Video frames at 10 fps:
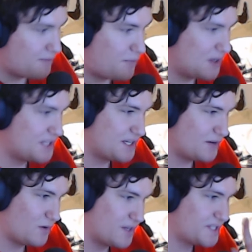points, and it
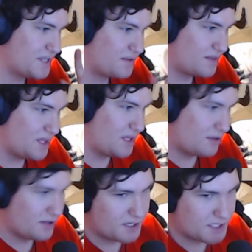wasn't the
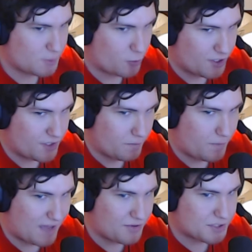things where you can
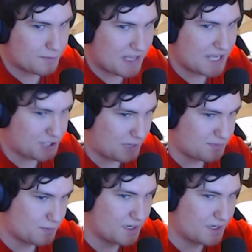buy the supply drops, but it